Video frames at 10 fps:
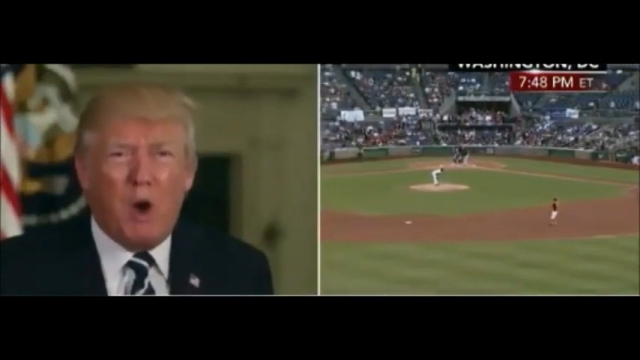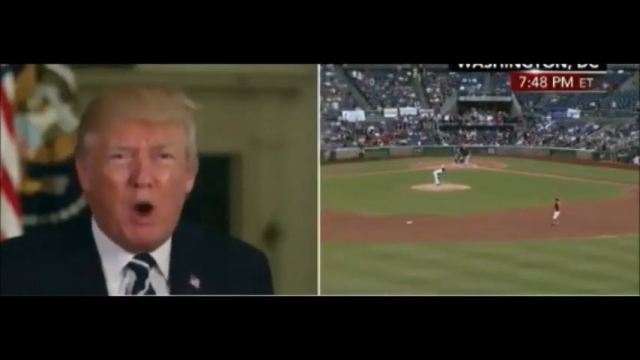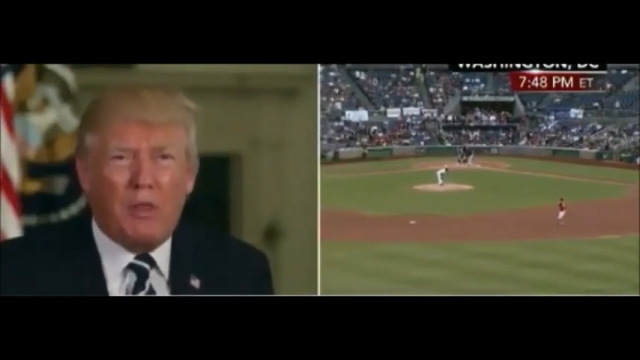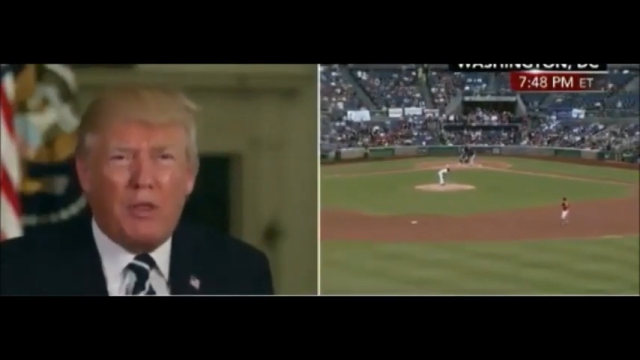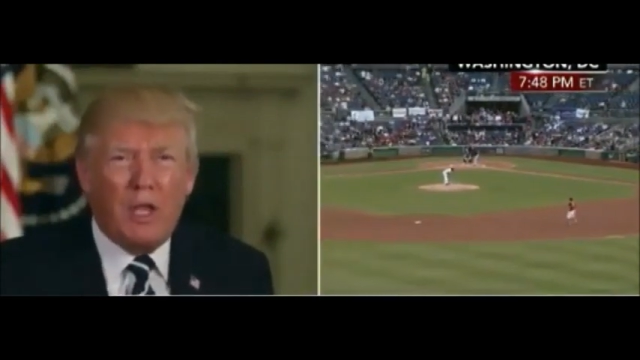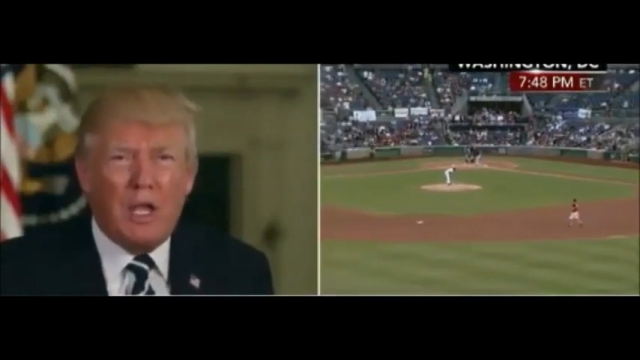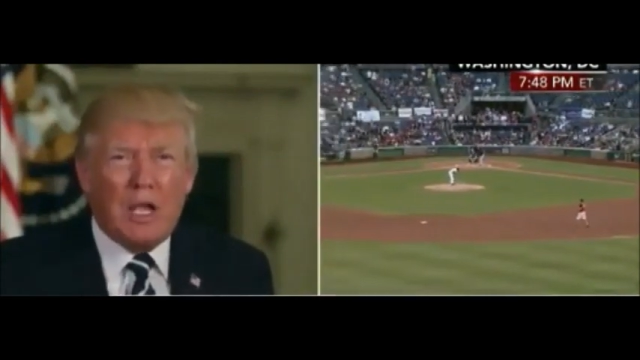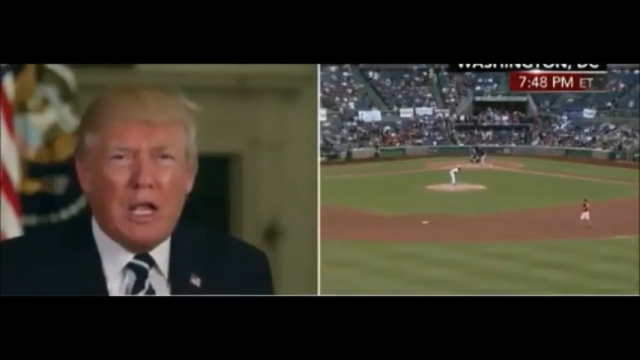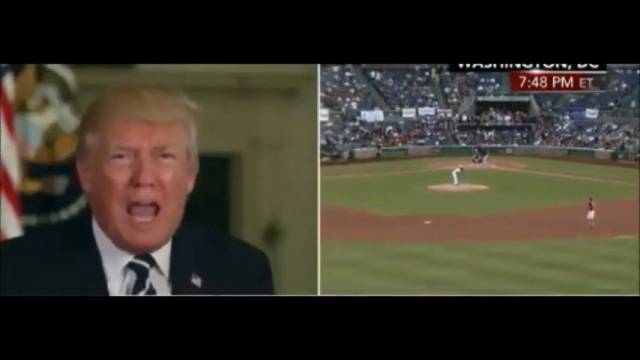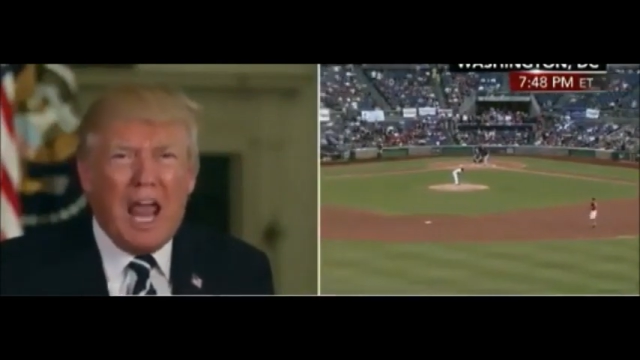Barth
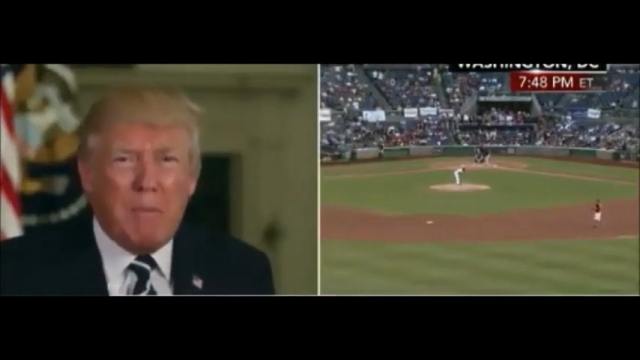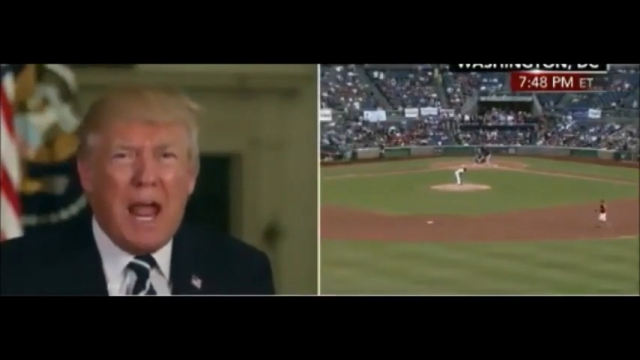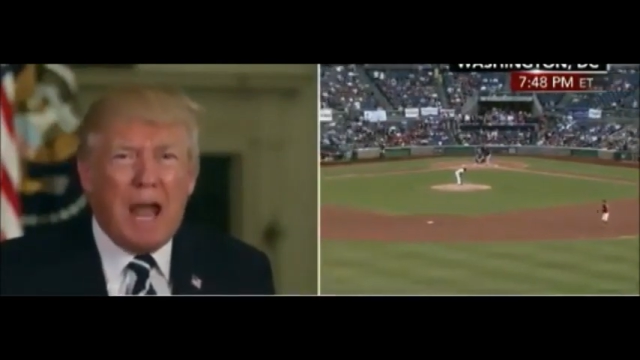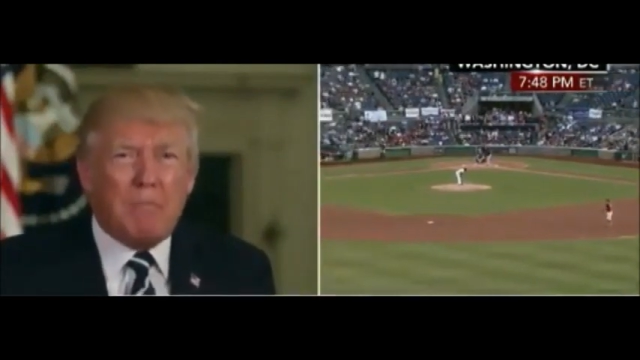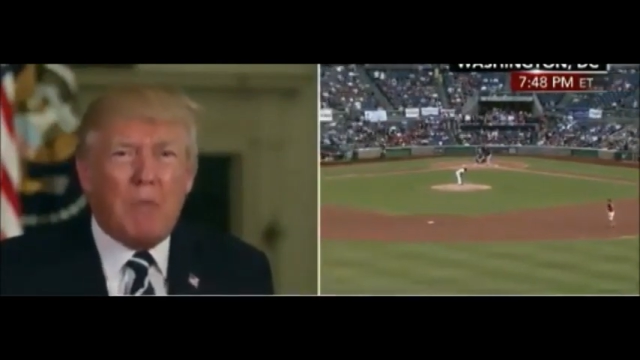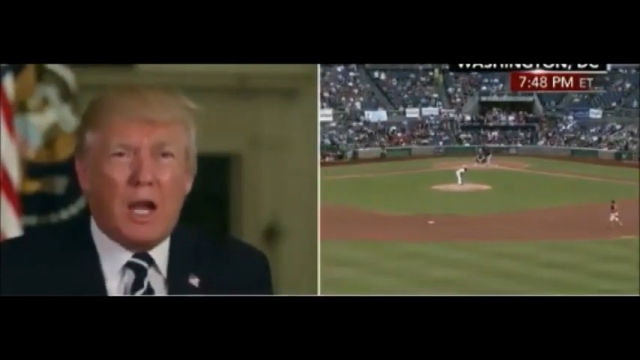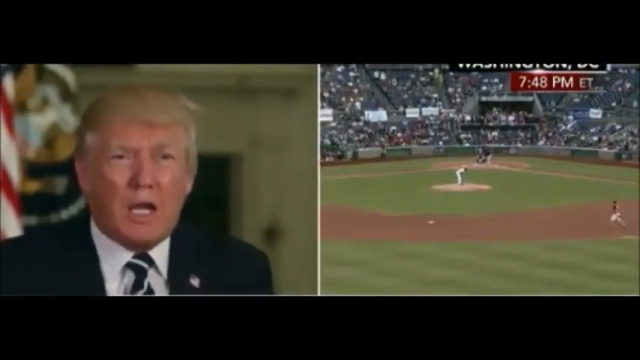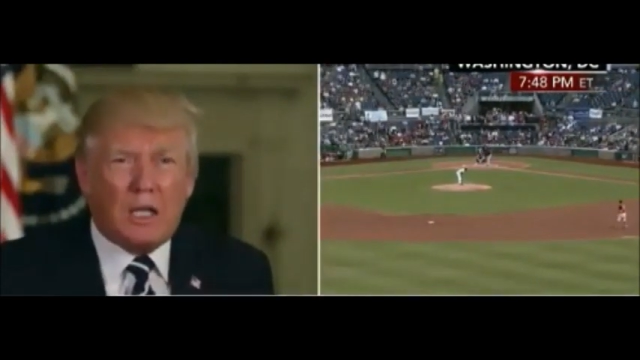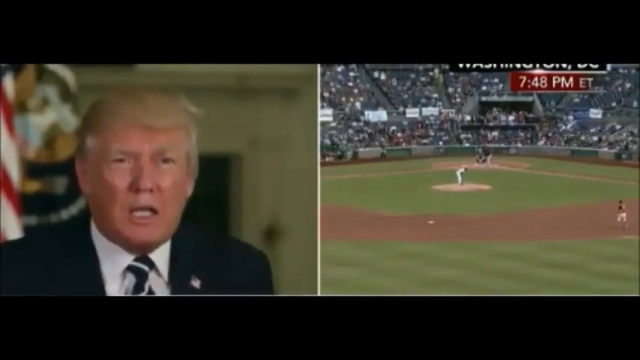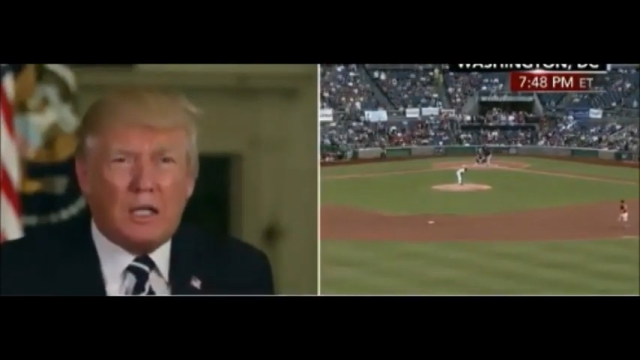and Matt
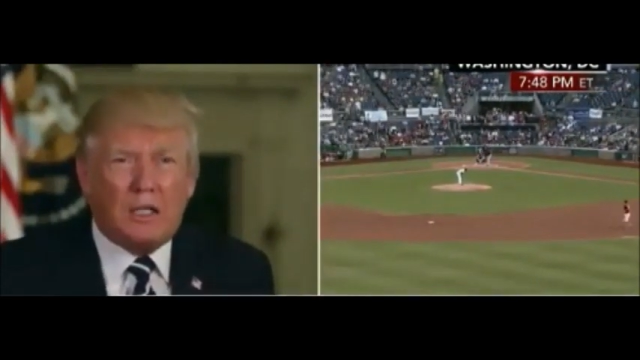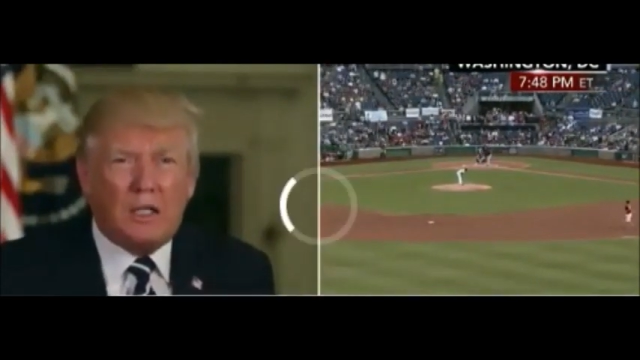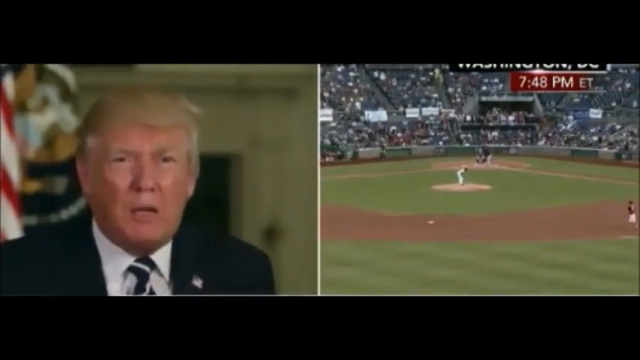Micah,